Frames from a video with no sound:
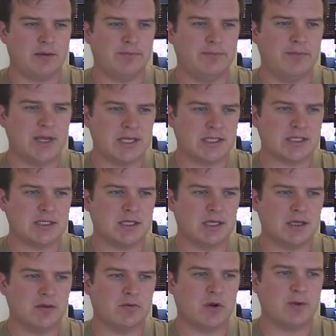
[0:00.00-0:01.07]

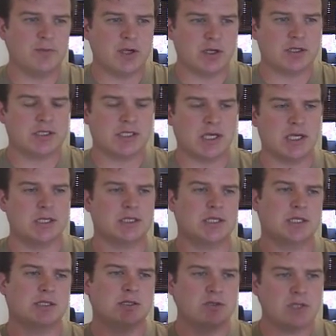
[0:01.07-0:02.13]
basically what I'm here to say is
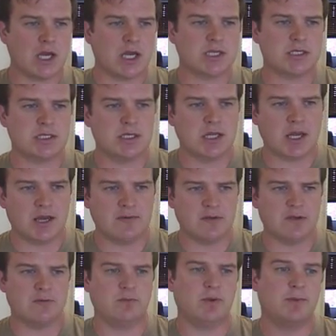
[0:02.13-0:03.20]
that
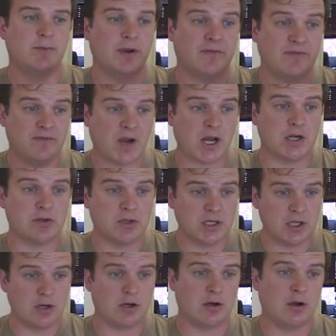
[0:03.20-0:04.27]
2011 will be my final
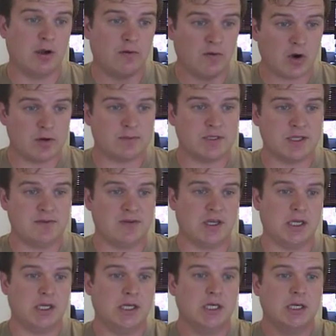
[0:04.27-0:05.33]
year of ARMTV,